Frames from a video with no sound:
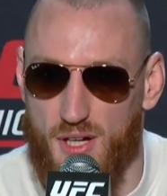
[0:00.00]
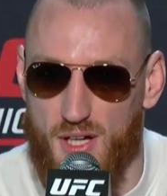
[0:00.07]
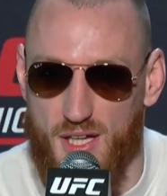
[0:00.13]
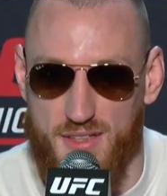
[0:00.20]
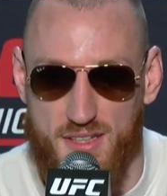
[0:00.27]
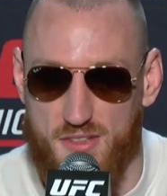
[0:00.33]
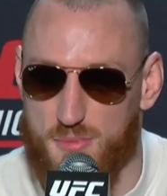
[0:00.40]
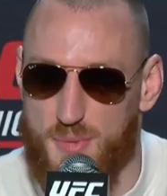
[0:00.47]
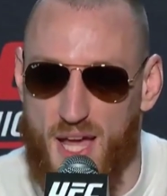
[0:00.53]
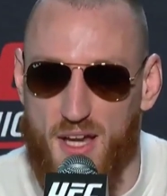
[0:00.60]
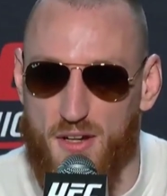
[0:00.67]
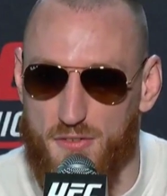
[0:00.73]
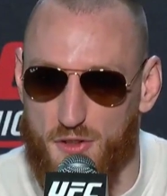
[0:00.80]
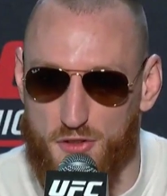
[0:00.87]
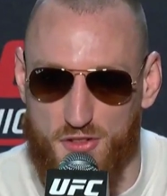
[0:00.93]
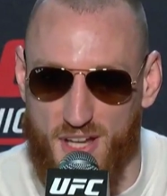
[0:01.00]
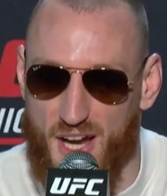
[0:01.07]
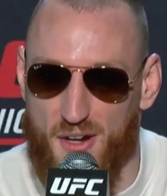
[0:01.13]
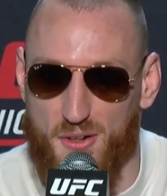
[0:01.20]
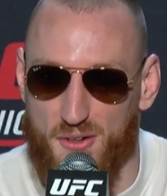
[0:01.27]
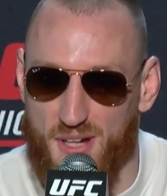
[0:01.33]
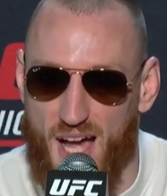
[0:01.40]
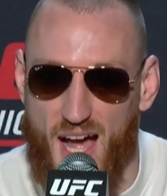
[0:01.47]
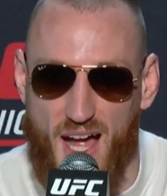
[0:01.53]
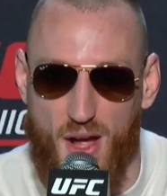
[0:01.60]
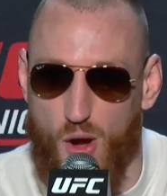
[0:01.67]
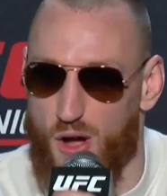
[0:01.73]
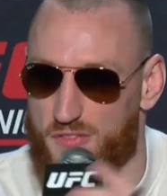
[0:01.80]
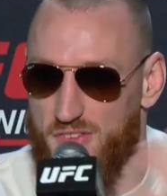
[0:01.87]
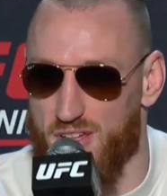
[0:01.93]
It doesn't matter if you're scared or not.
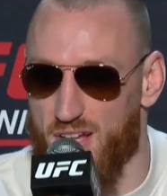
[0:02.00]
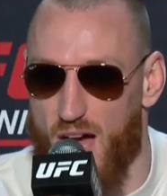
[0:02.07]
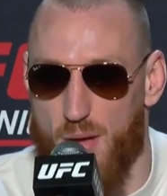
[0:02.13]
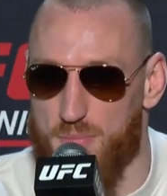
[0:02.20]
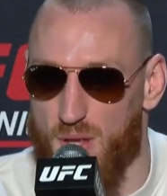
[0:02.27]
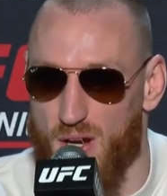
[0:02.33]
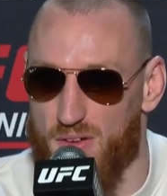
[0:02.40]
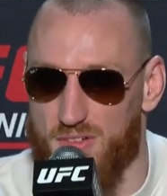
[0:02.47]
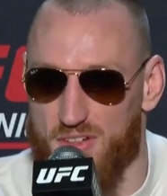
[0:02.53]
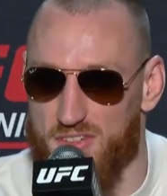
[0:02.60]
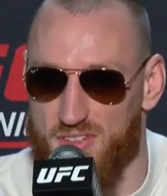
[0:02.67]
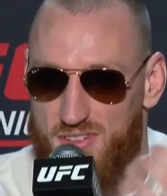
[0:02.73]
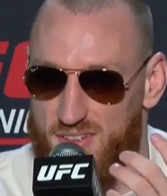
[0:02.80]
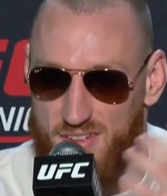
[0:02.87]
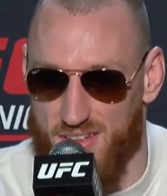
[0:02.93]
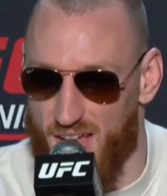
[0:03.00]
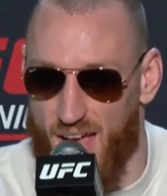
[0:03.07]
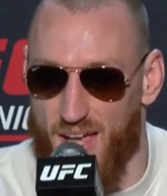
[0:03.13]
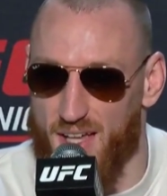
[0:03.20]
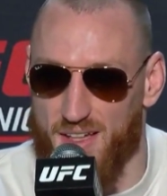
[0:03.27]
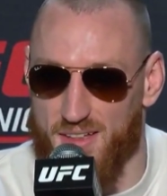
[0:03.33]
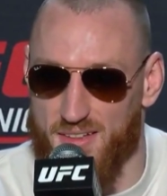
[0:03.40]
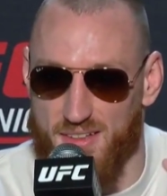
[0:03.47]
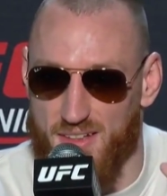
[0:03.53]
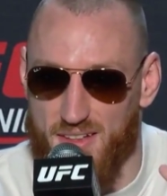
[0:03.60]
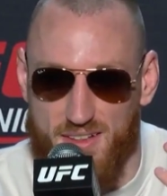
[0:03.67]
Often I'm nervous and